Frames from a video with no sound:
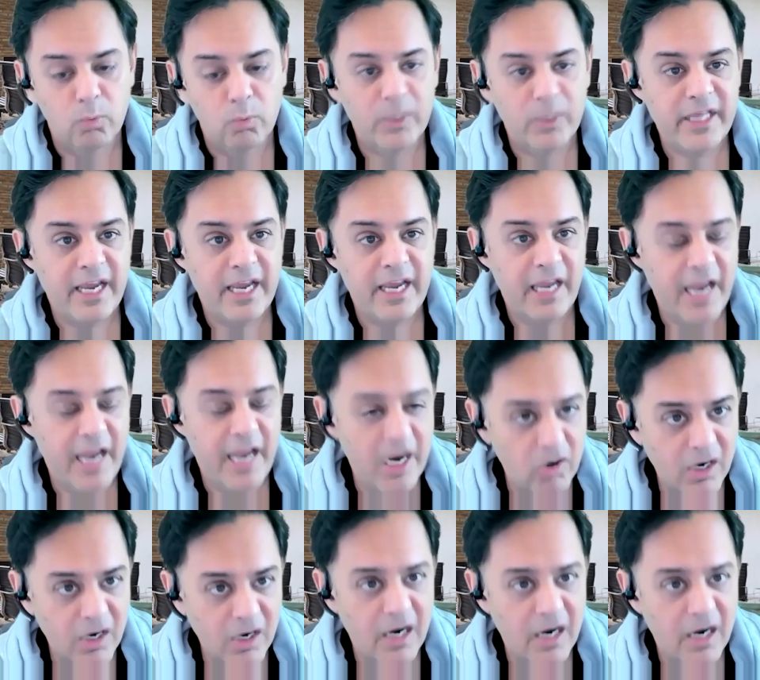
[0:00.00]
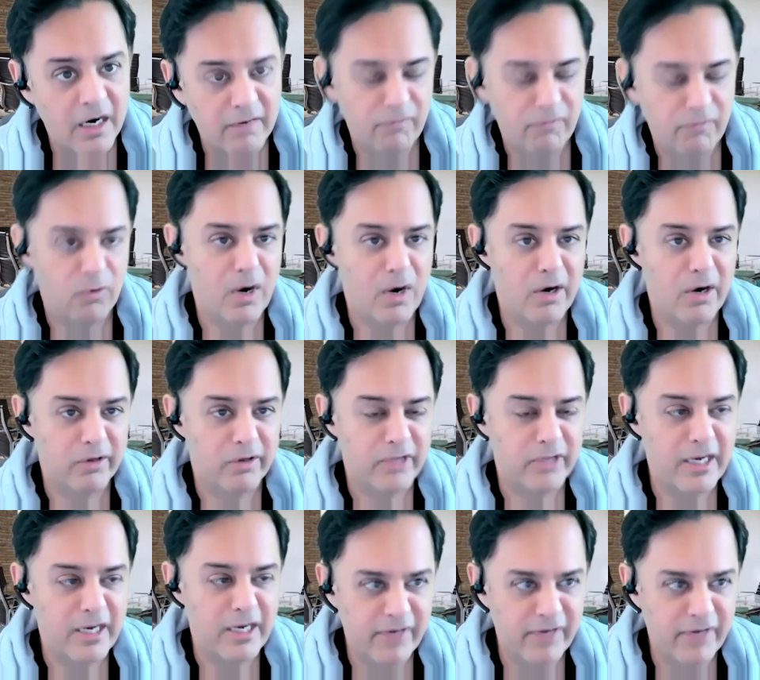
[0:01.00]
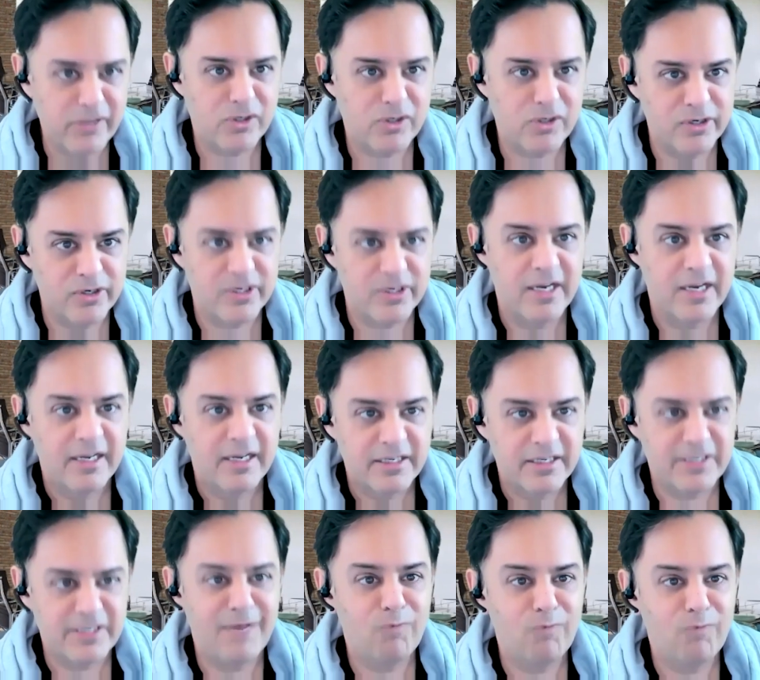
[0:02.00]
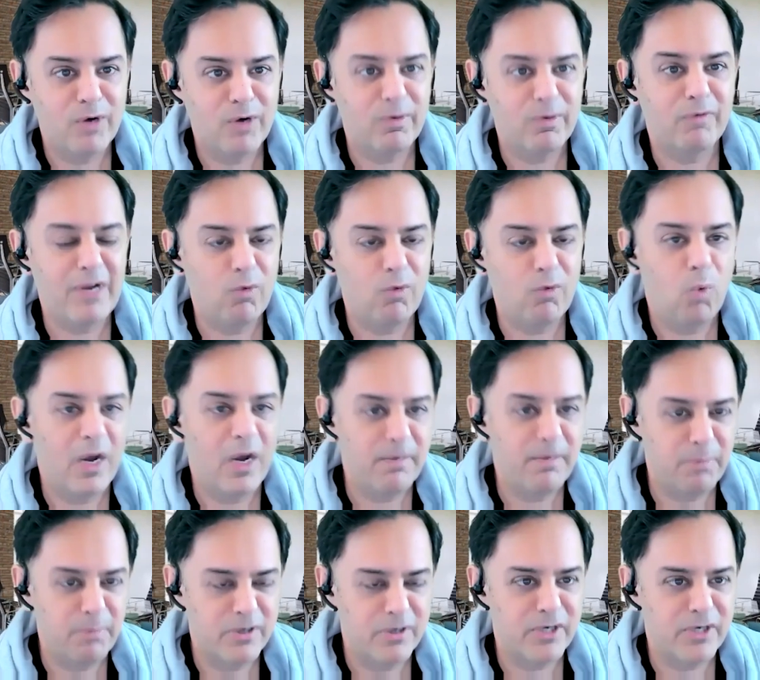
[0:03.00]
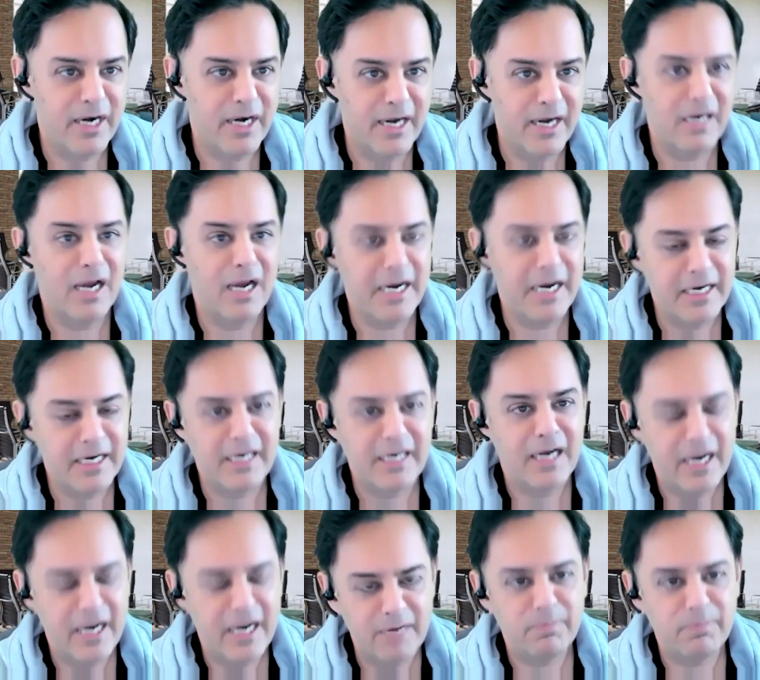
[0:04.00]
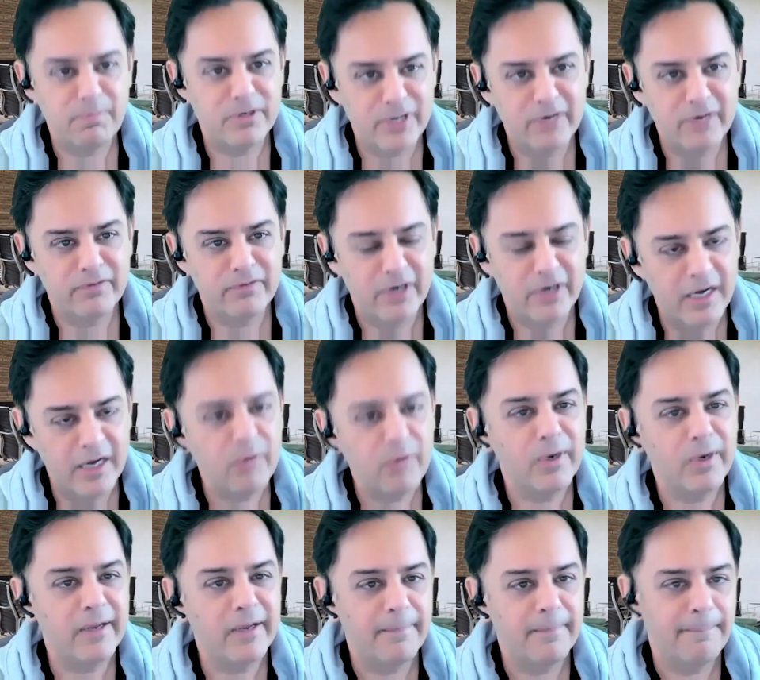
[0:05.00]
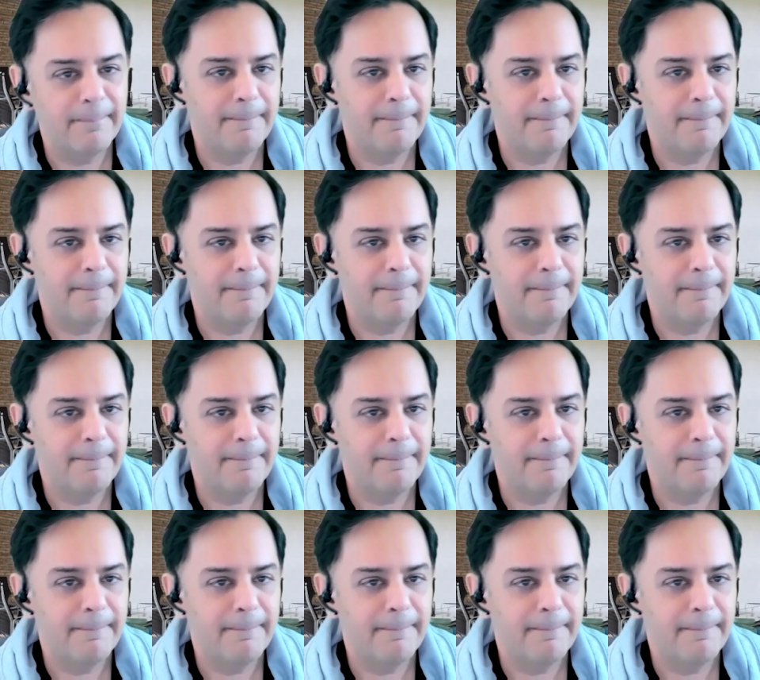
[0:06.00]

with a haircut for our, the investors somewhere between 1% and 99% of their equity.